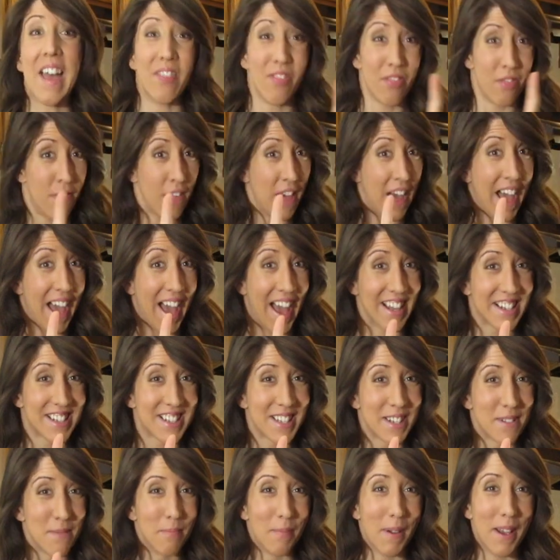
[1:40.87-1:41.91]
And that,
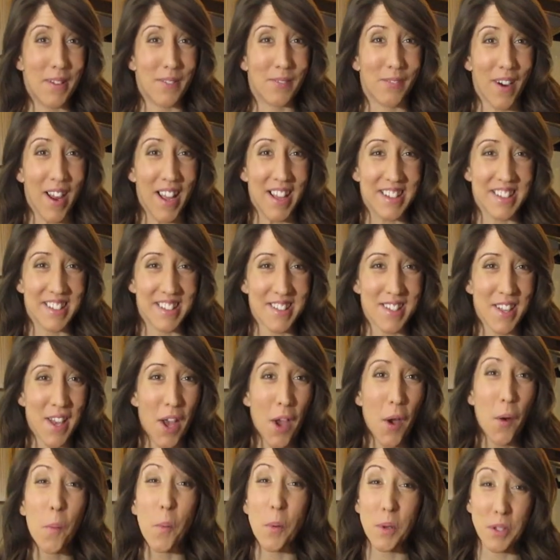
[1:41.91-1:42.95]
my friends,
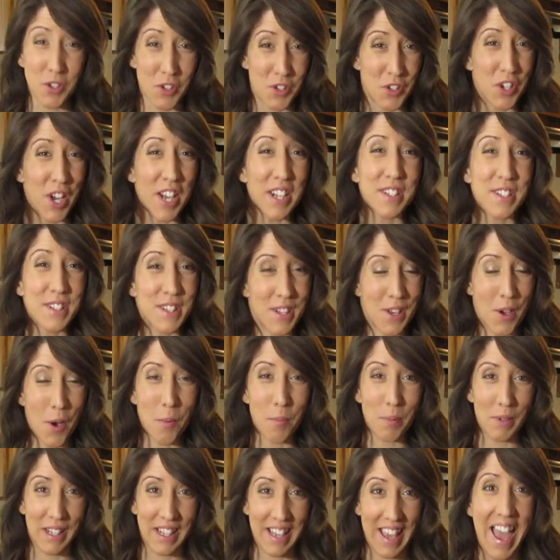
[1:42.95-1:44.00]
was just the
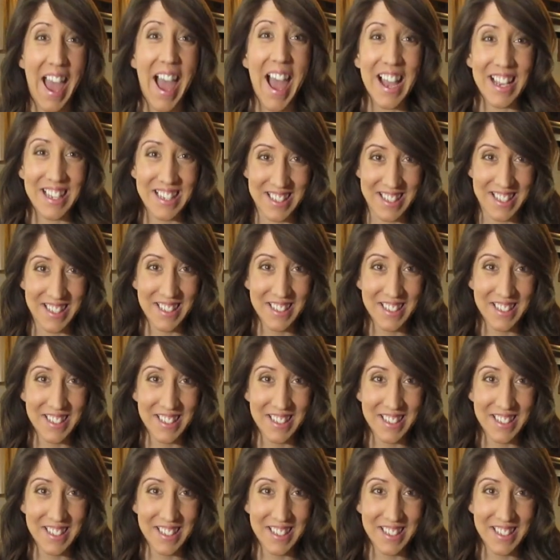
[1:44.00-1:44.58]
opening act.